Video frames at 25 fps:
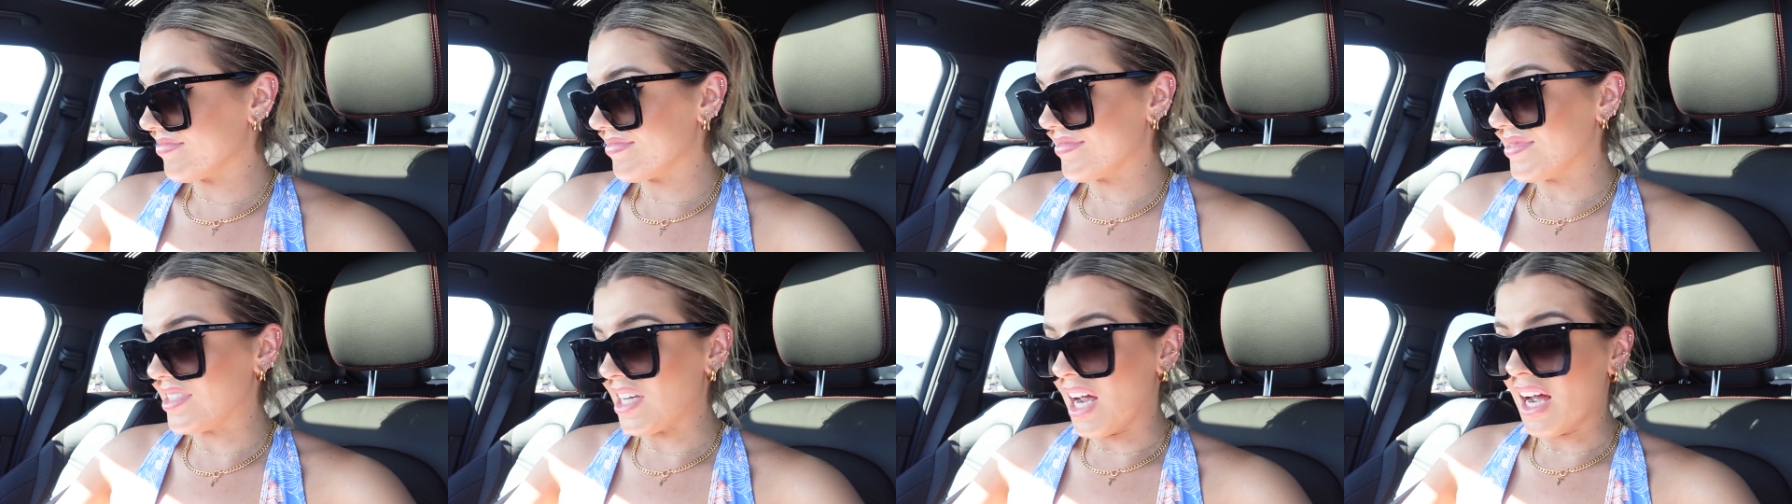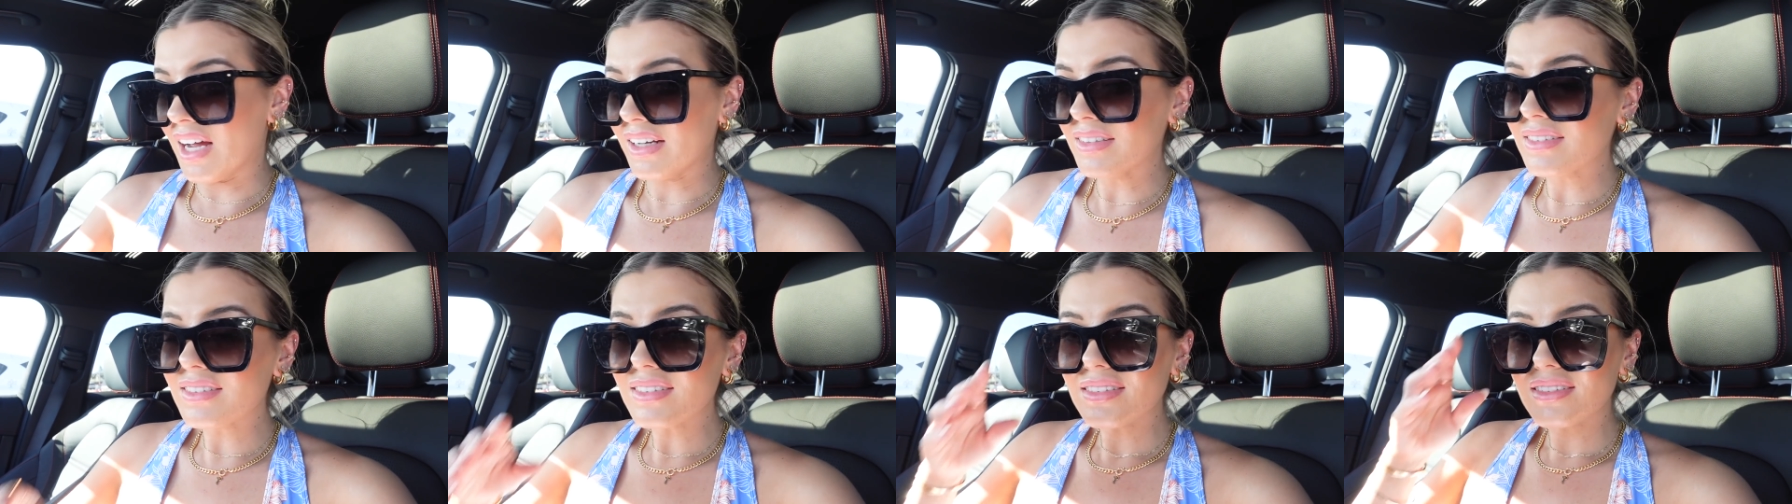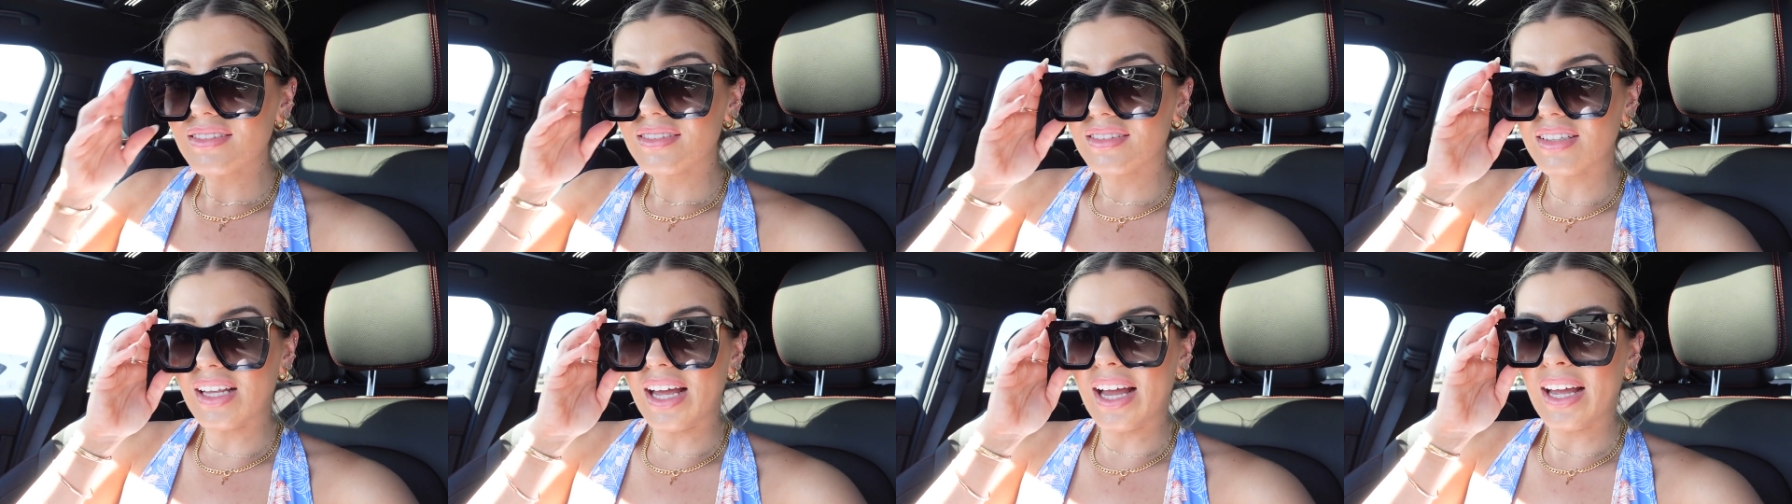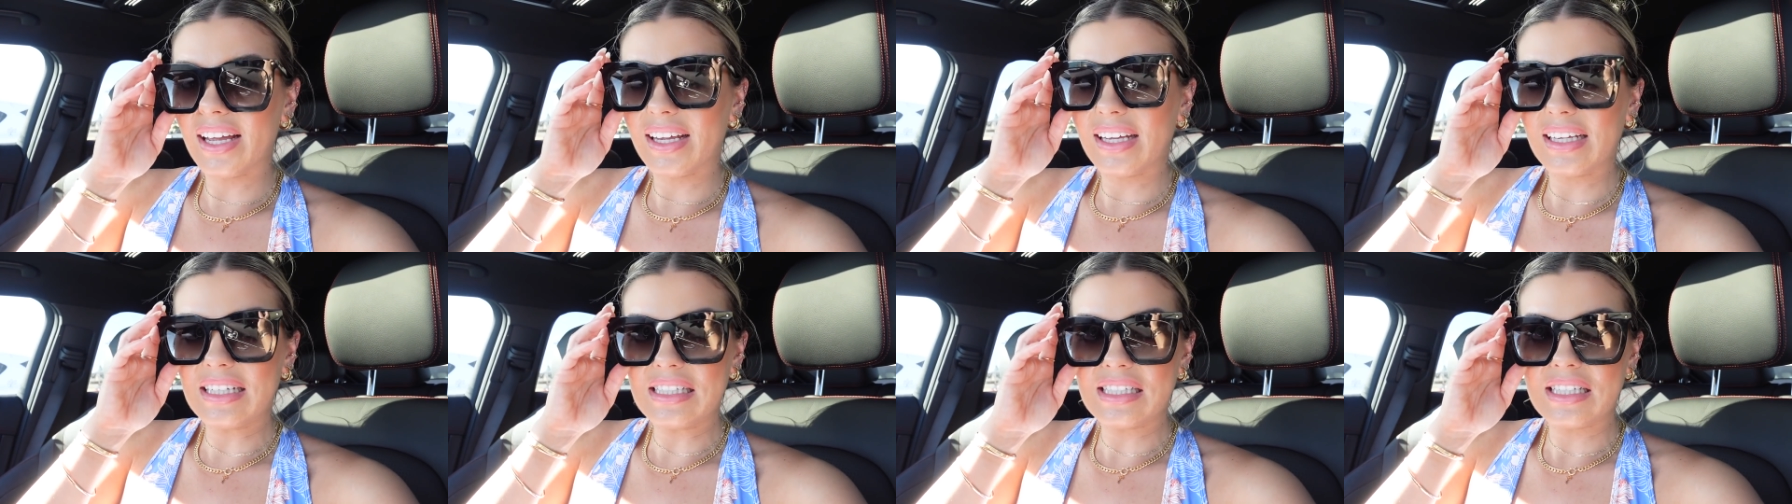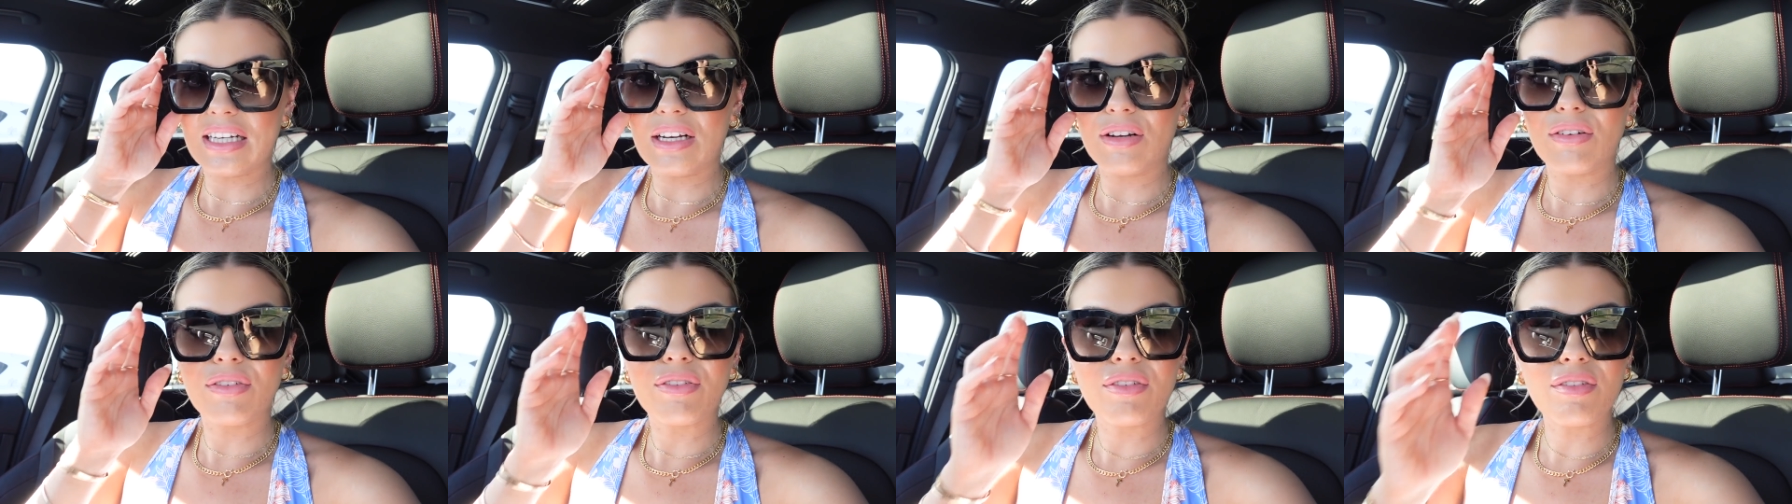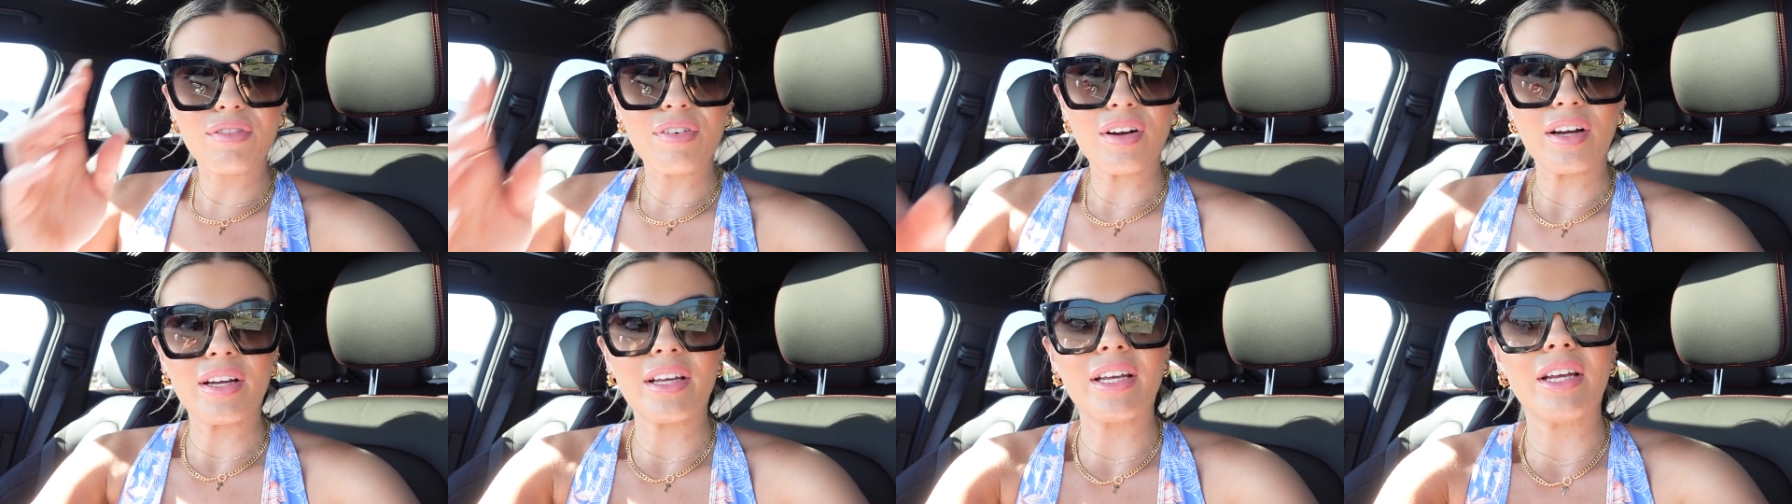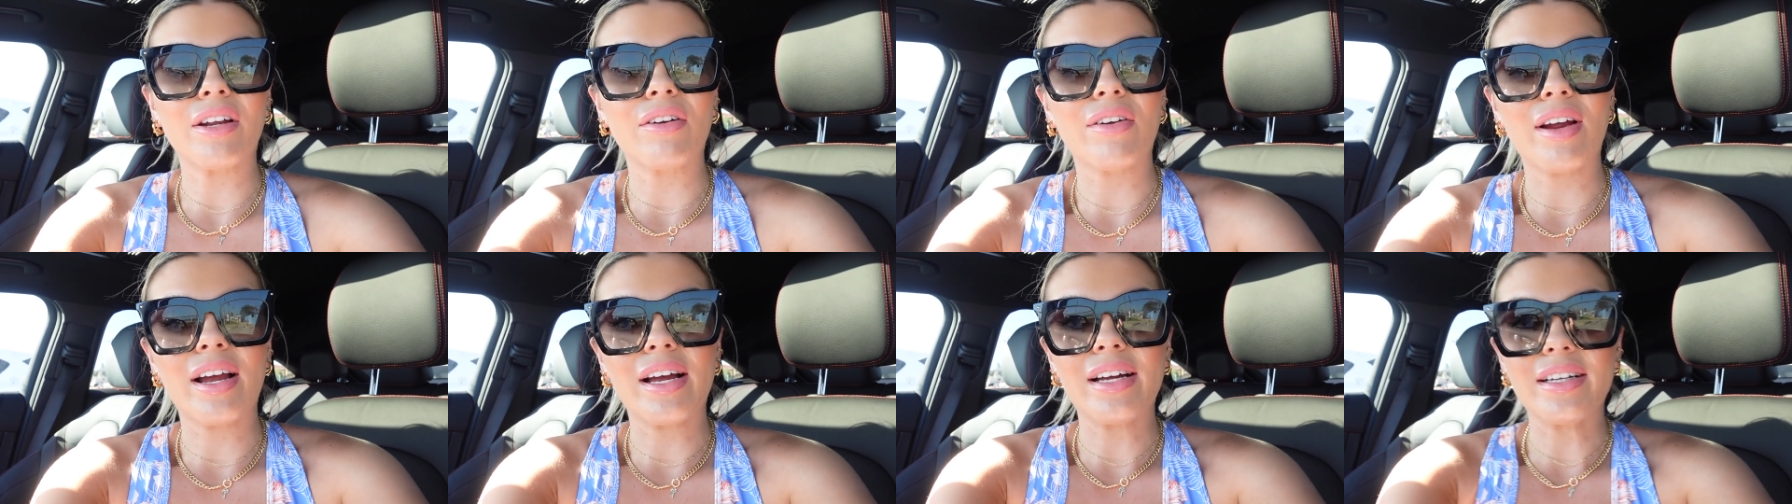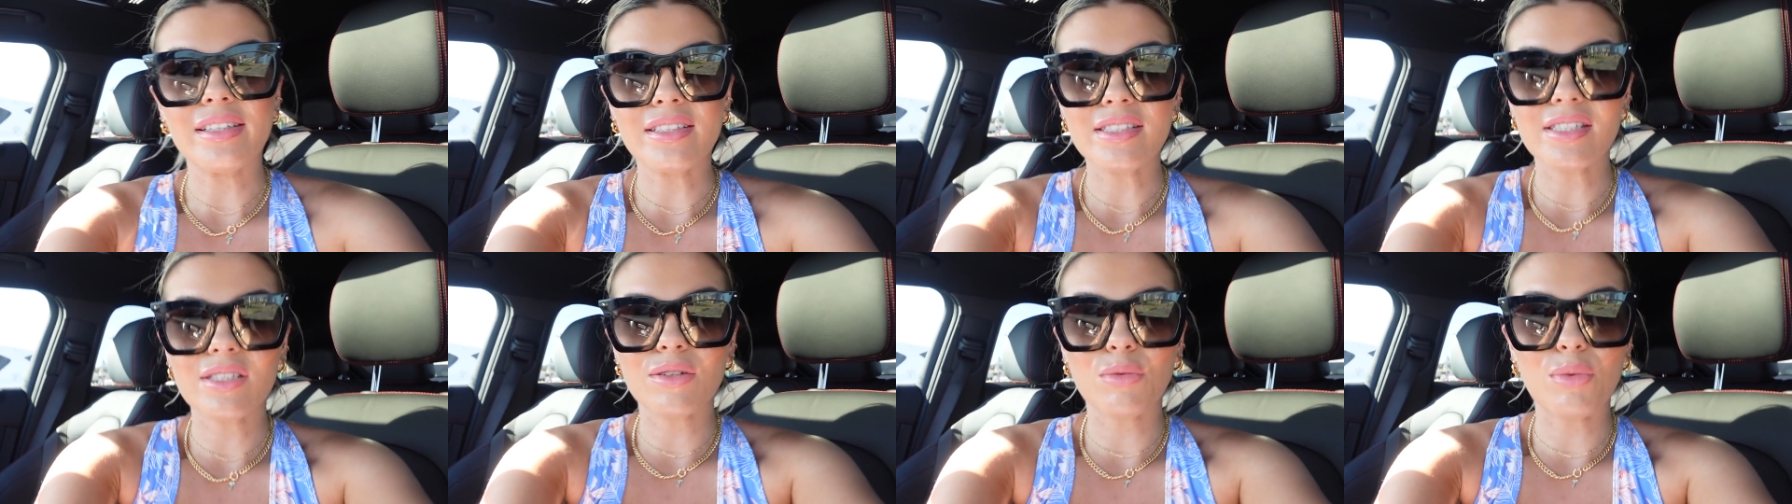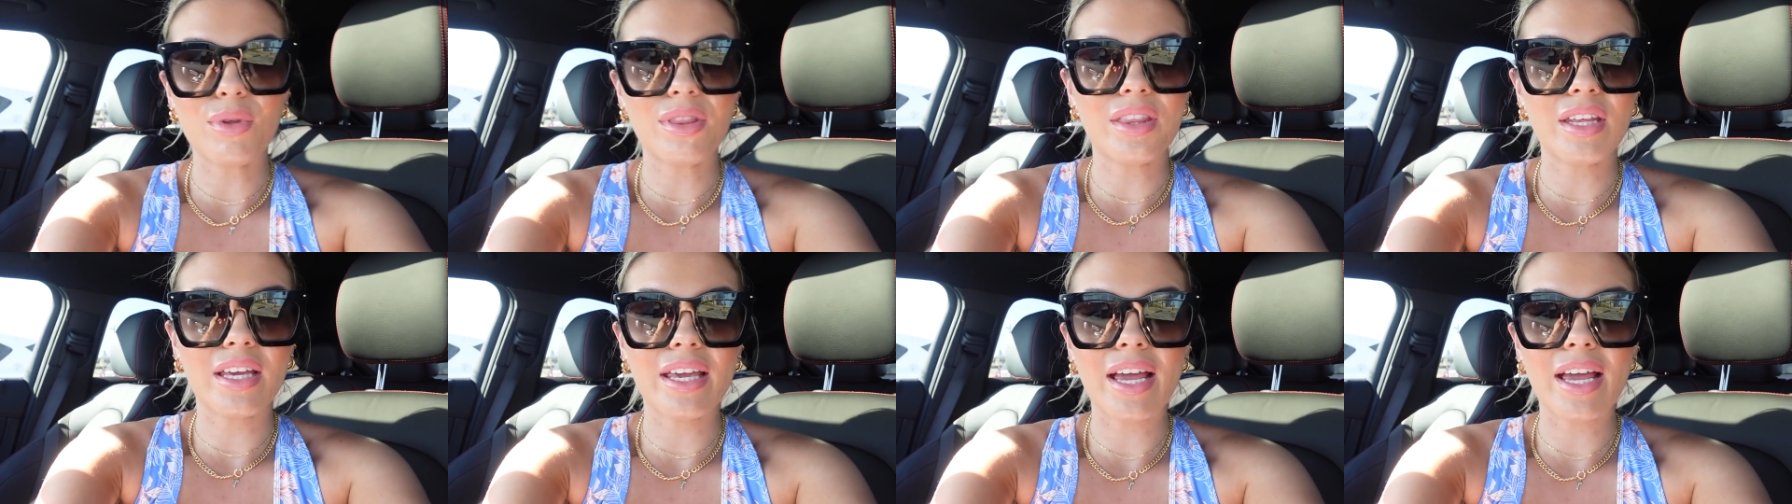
done, like instead of fucking around with the